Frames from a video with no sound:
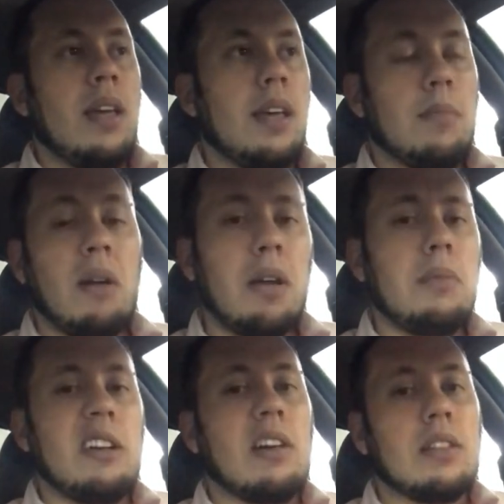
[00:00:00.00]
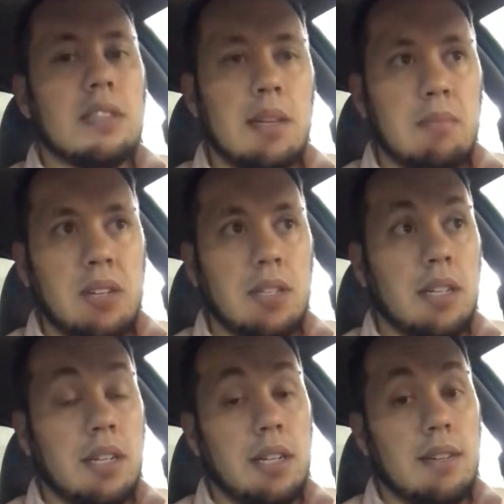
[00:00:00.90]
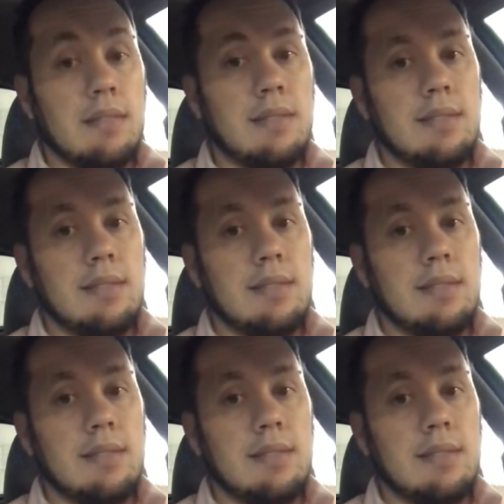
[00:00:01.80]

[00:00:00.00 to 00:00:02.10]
it'd probably be around 10 million a year,